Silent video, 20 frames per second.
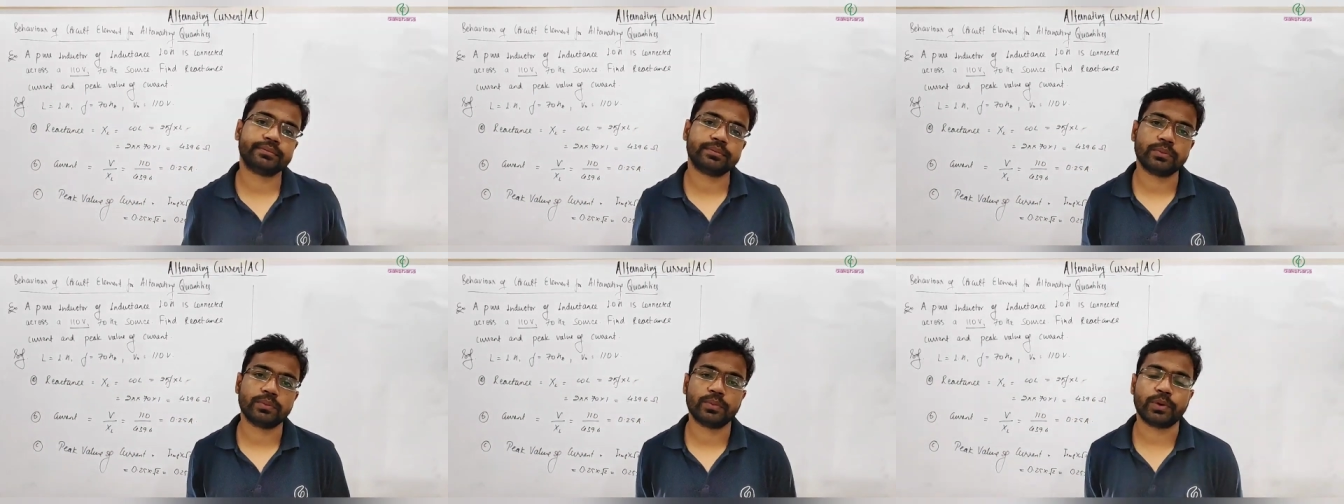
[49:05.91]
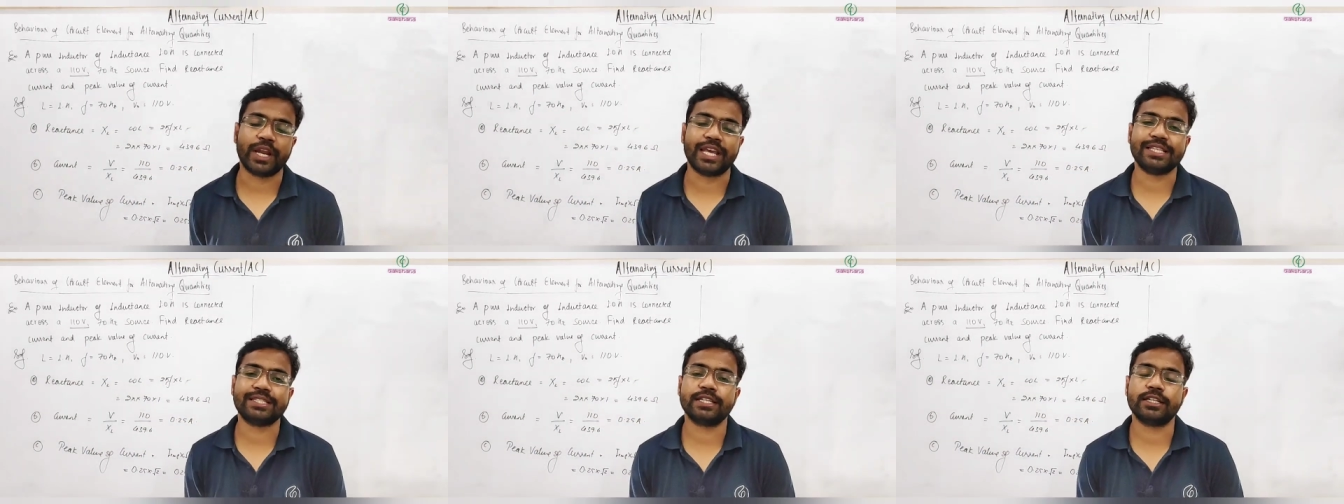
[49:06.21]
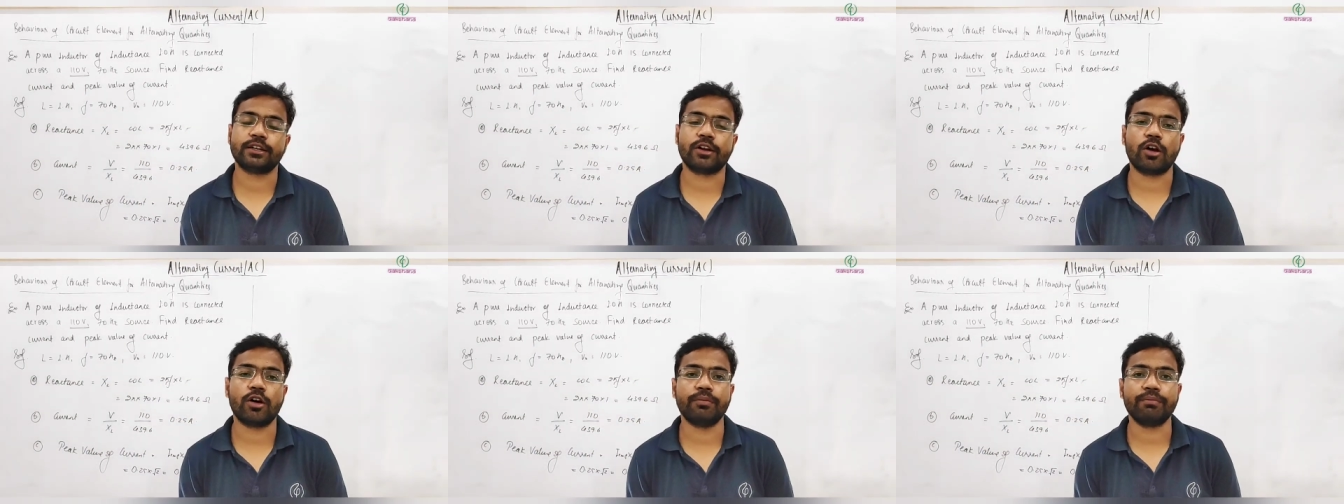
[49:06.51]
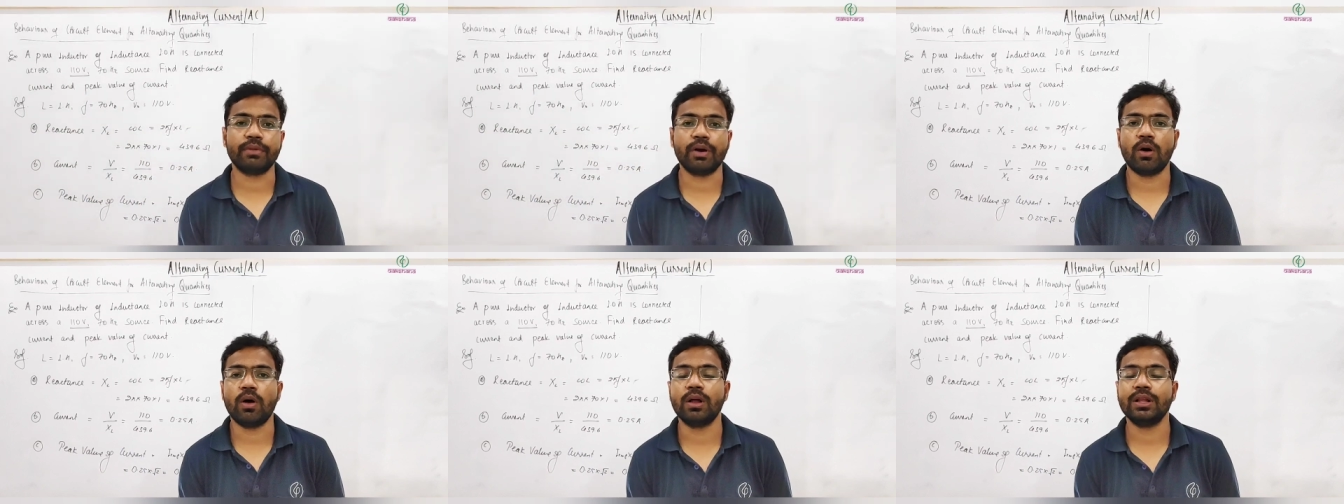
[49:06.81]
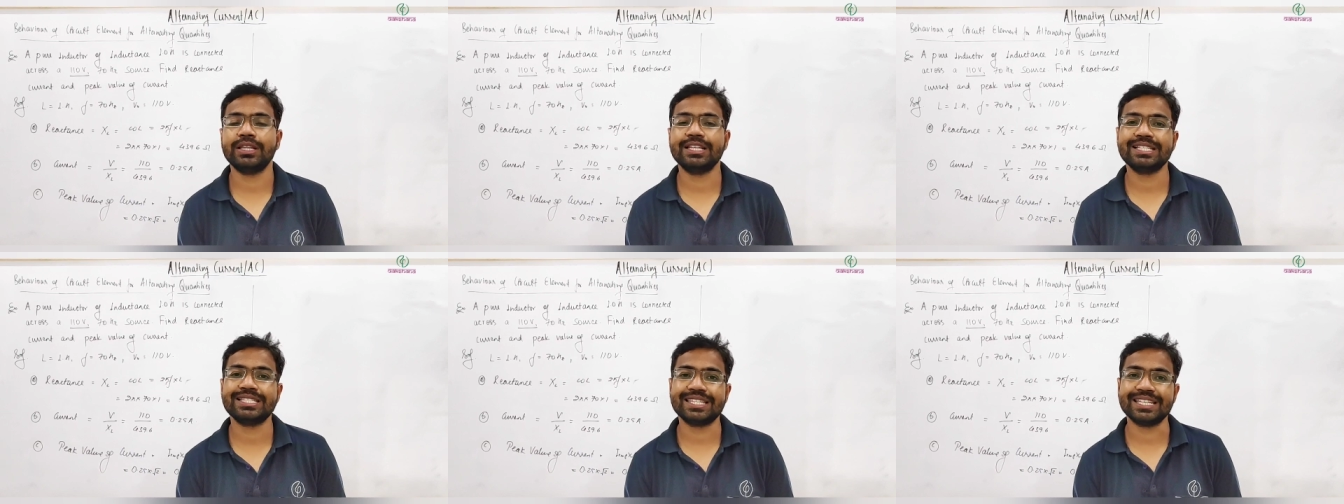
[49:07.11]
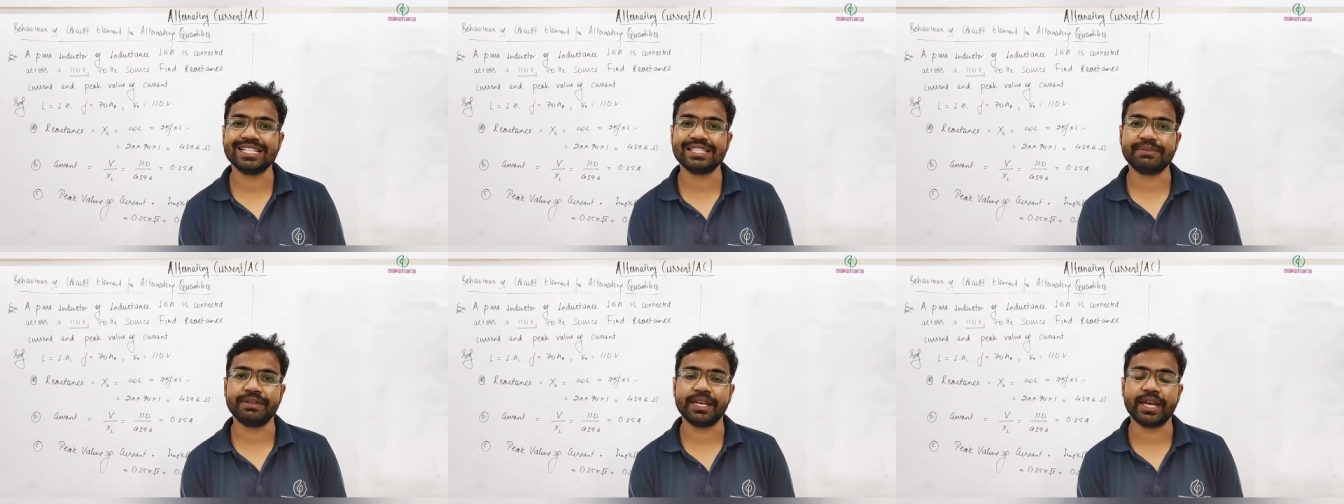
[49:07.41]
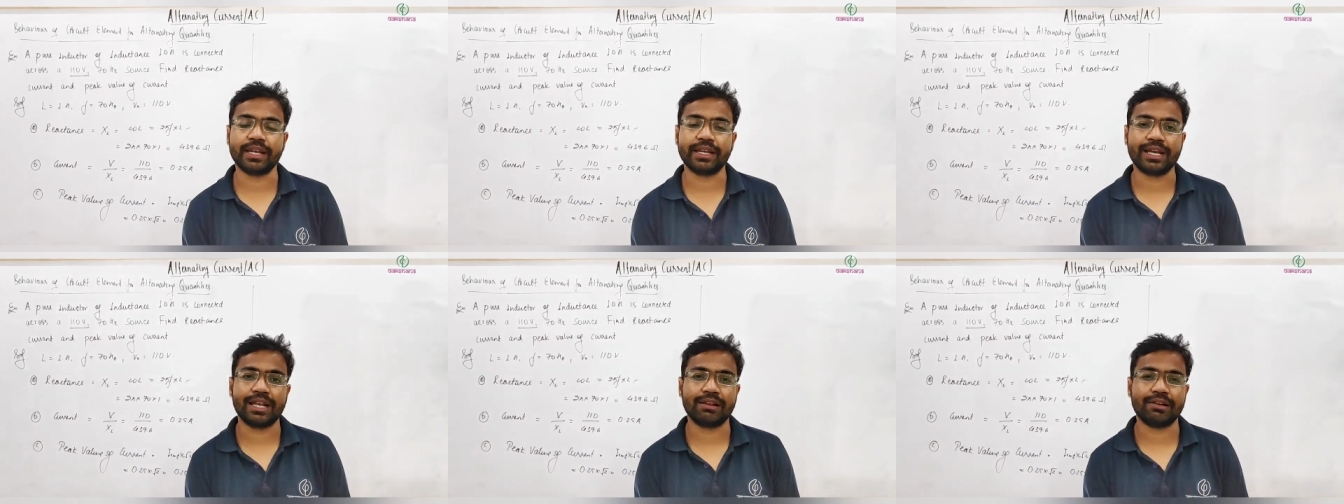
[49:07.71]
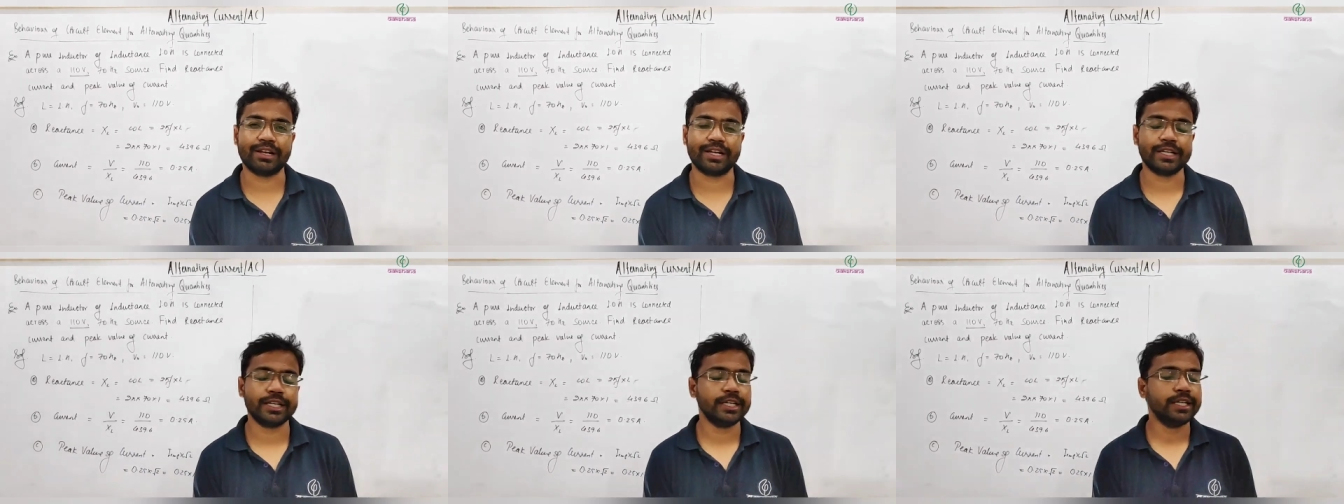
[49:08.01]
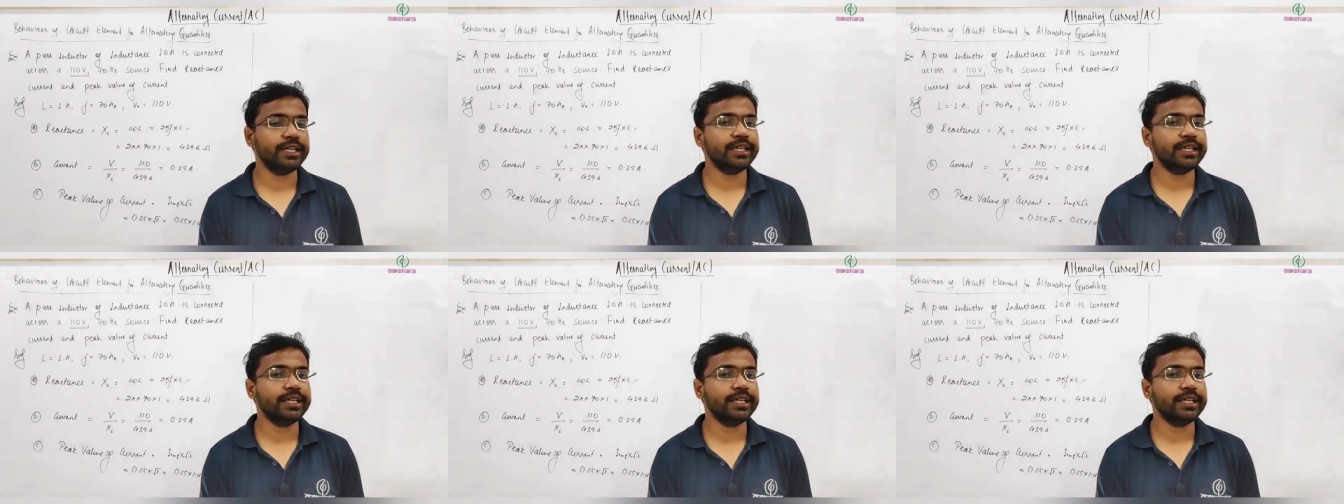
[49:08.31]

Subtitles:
potential drop, all these things we can calculate.